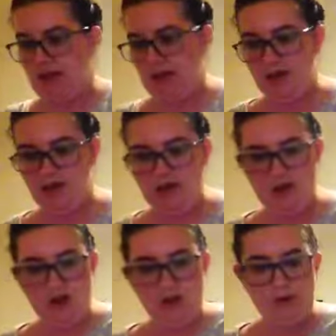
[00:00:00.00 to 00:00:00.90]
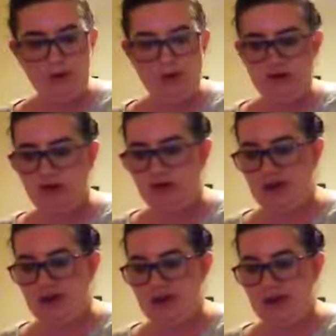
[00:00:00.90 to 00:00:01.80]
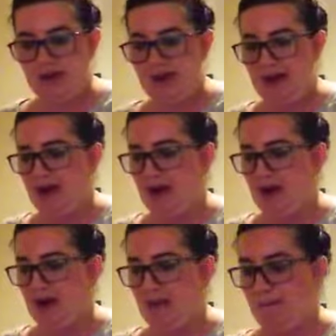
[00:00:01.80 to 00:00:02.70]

and then I'm going to grab a